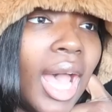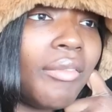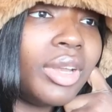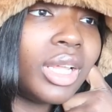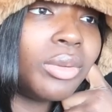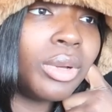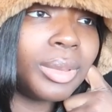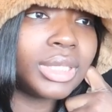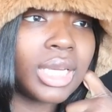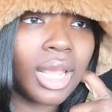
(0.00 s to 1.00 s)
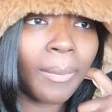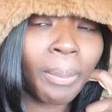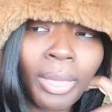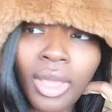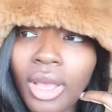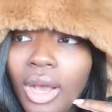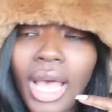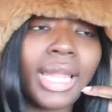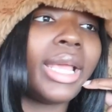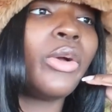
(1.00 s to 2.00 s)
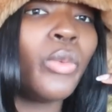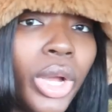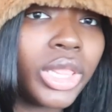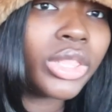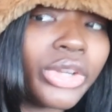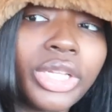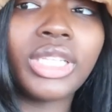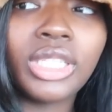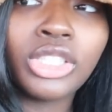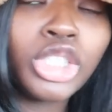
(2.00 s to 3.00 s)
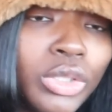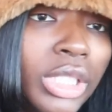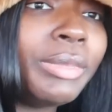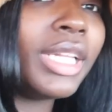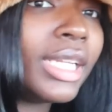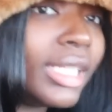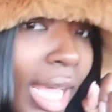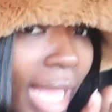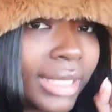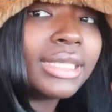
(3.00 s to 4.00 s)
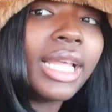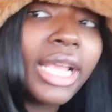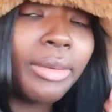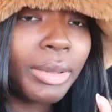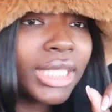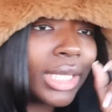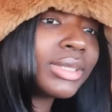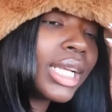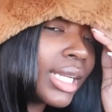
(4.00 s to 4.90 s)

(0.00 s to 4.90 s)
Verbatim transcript: have a nail appointment today at like 1.30. Literally made it last night because I was like,